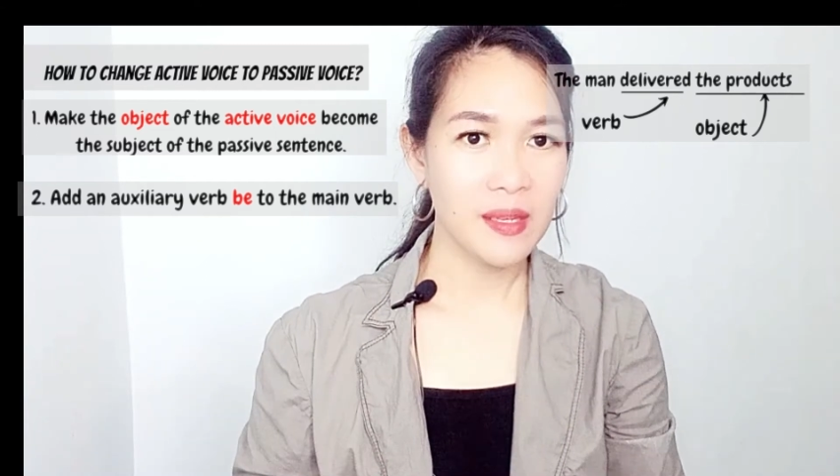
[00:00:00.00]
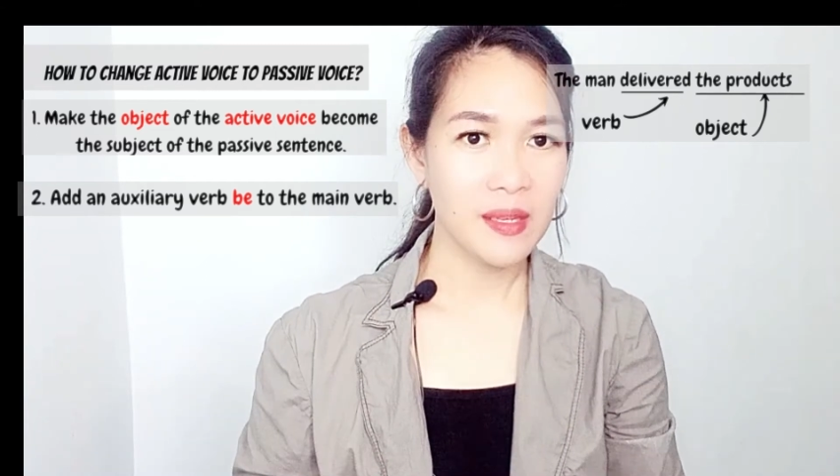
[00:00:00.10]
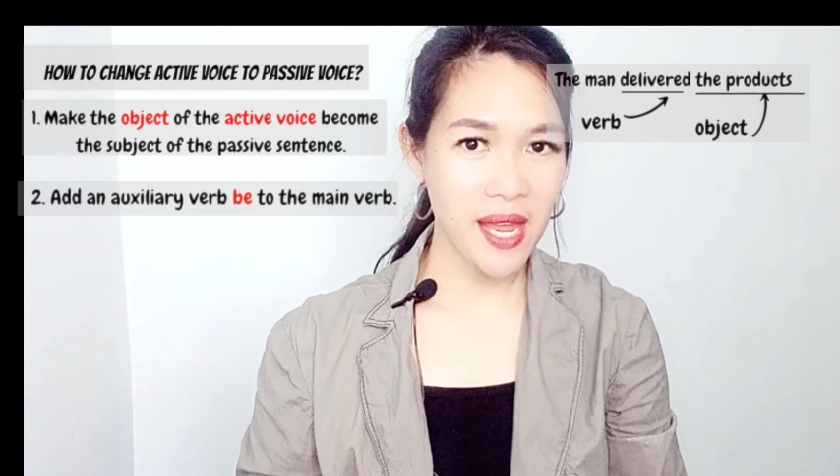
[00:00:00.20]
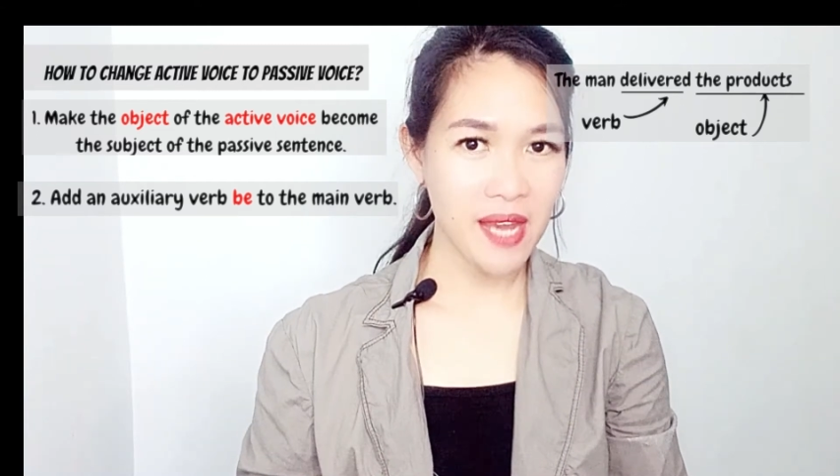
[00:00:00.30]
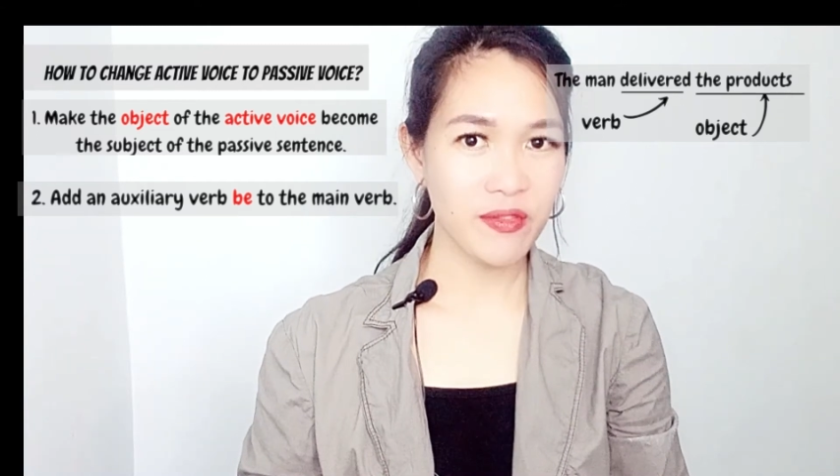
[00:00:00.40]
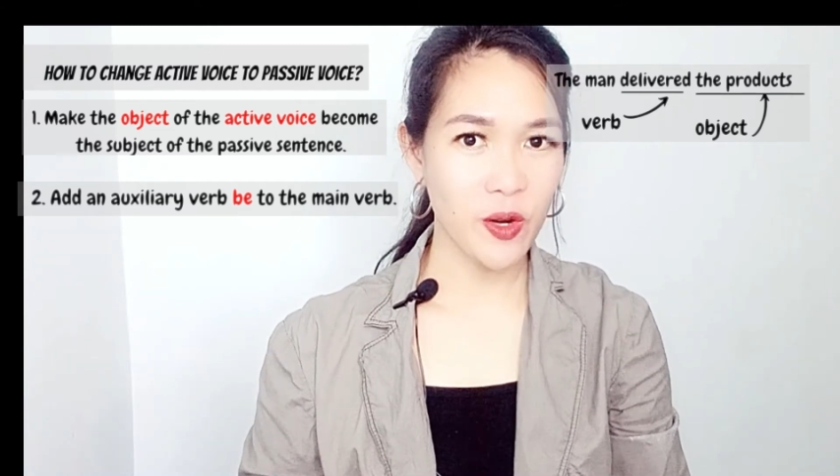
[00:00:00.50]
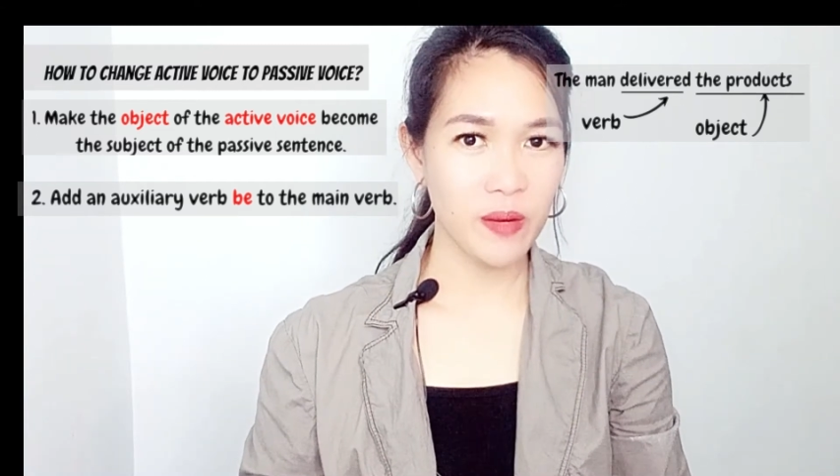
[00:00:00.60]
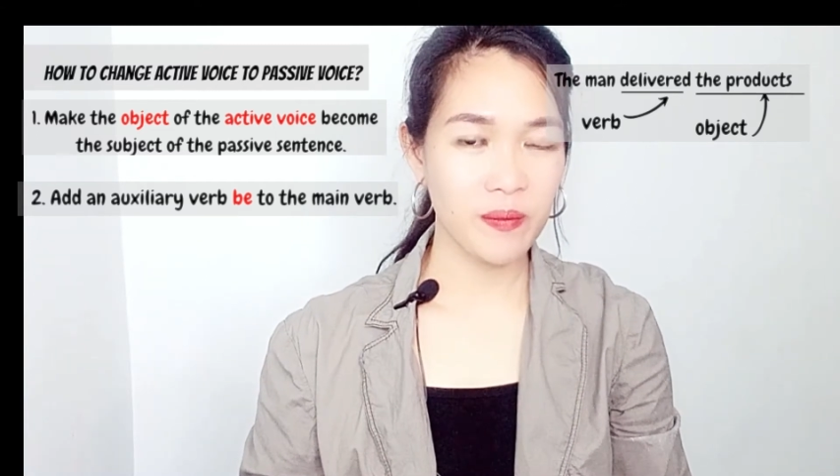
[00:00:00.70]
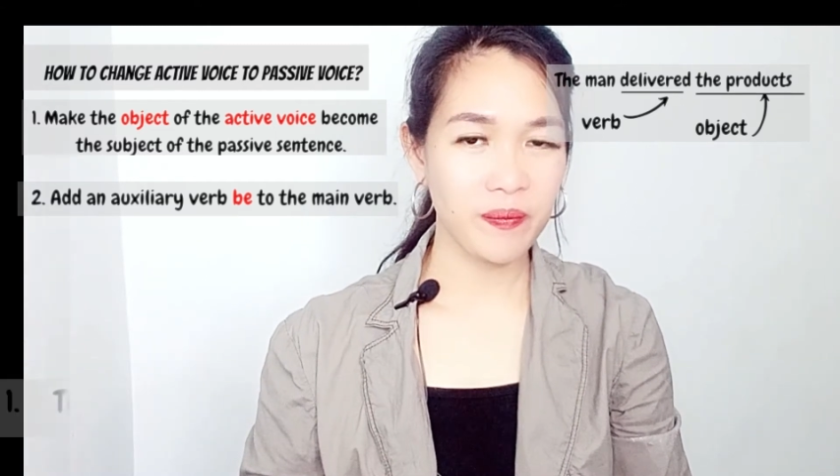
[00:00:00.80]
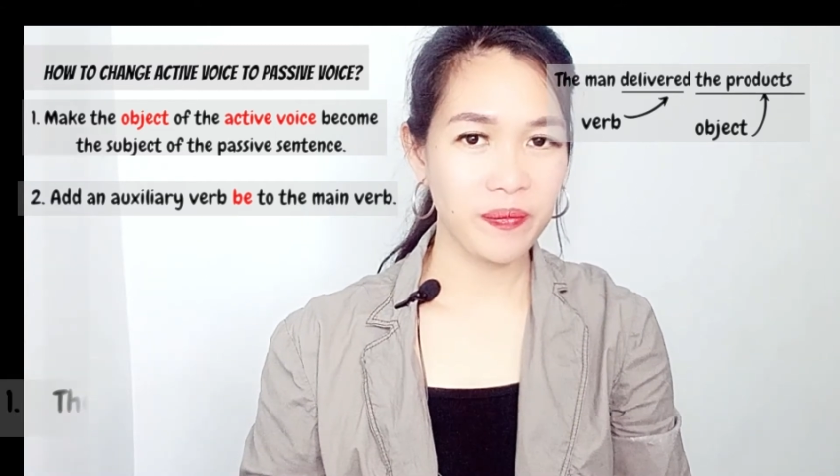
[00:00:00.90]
the main verb.